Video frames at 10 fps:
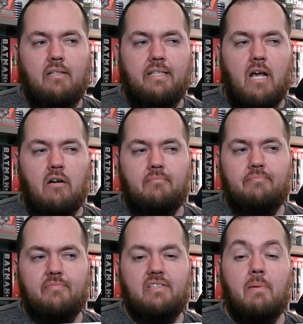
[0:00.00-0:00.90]

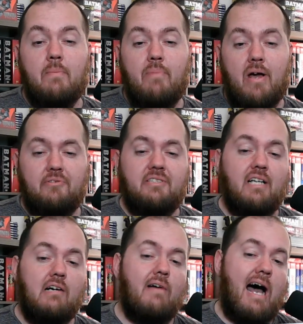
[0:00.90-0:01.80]
some of the better
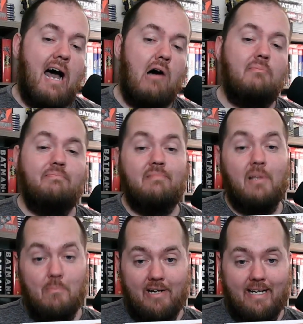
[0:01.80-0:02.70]
stuff out to
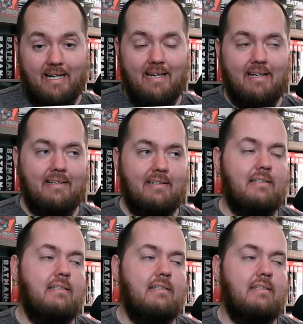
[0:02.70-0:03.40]
bring in